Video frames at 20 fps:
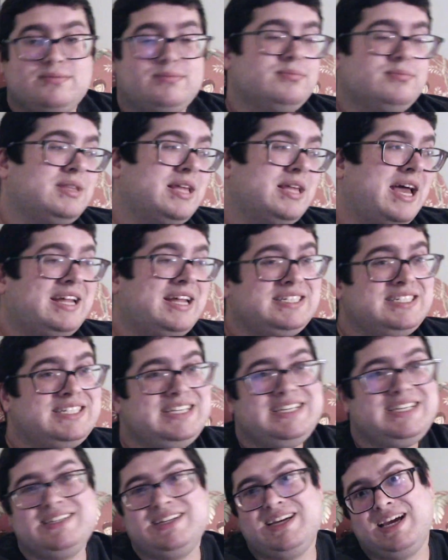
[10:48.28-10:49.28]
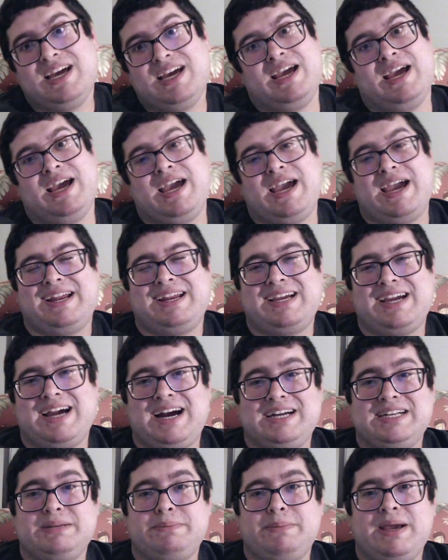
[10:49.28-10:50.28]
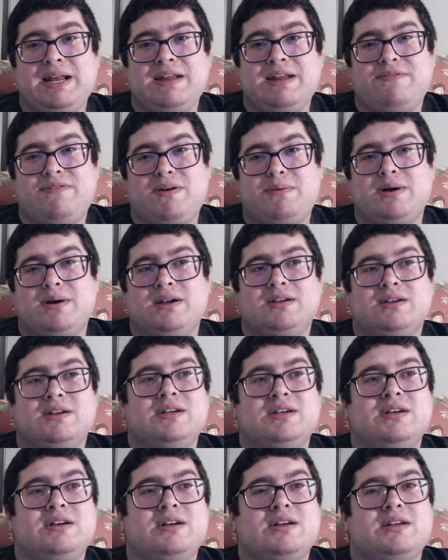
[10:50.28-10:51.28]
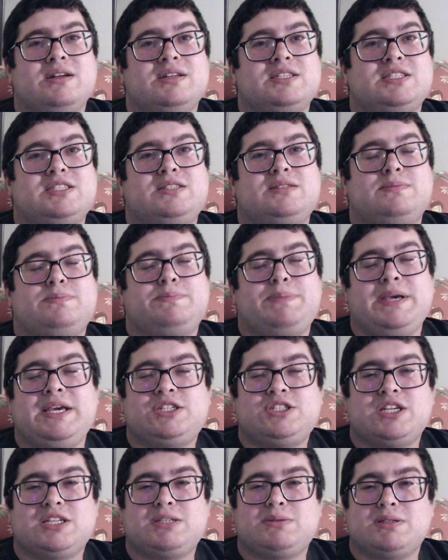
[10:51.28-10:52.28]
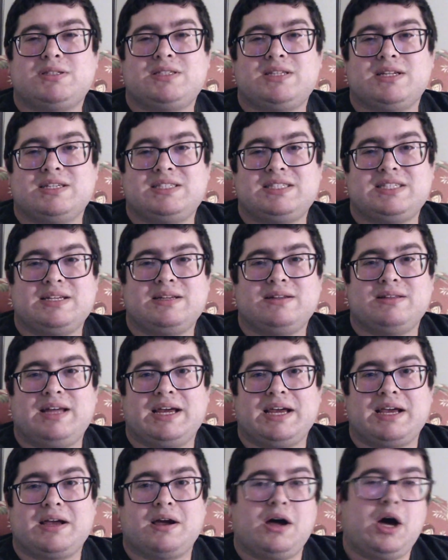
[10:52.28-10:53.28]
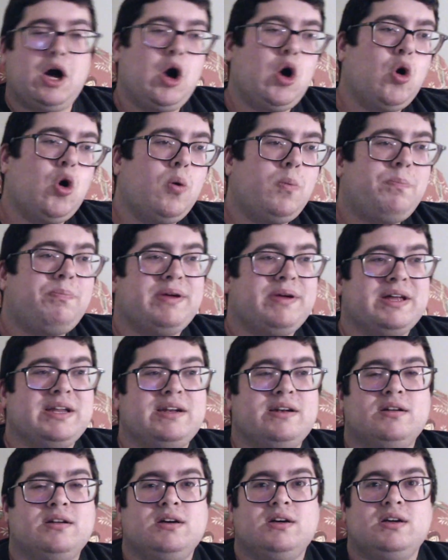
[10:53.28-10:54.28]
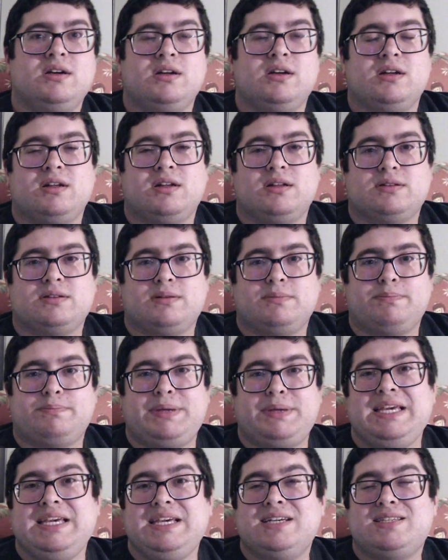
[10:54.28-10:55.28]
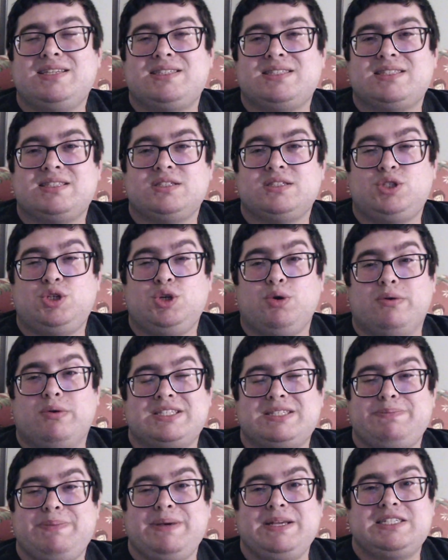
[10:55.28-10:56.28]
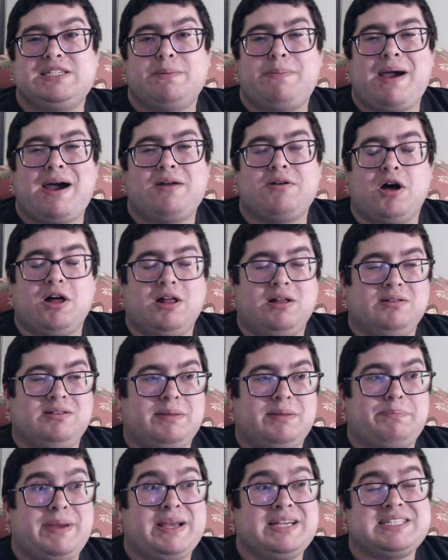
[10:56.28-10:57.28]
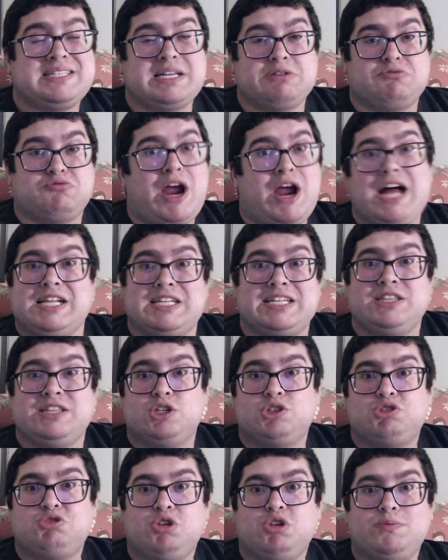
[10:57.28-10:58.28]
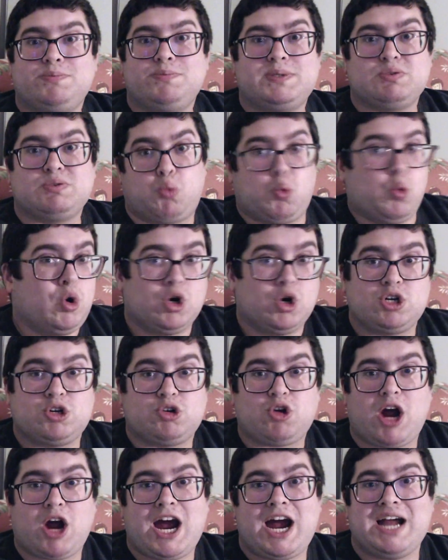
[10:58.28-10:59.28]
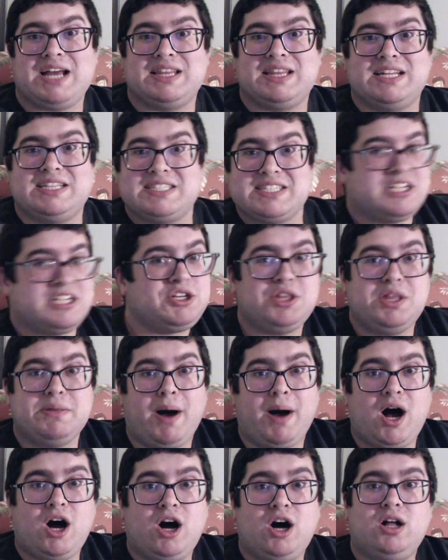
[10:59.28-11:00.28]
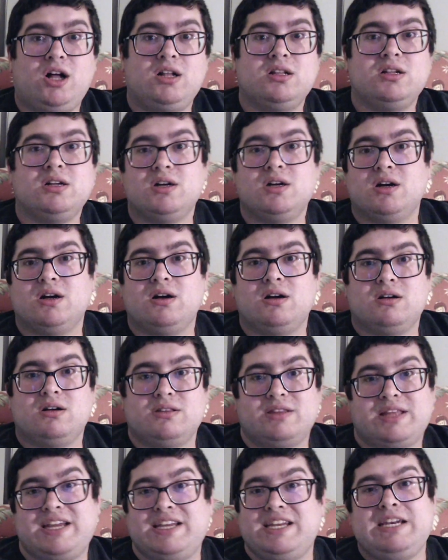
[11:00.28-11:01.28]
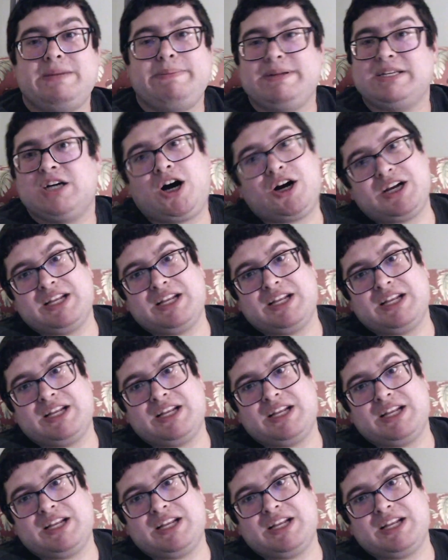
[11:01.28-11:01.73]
the ending, and kind of made it from a speech that's supposed to see like hope and piece to a speech about oh, basically rallying the troops, war cry, let's kill them all. They need to be taught a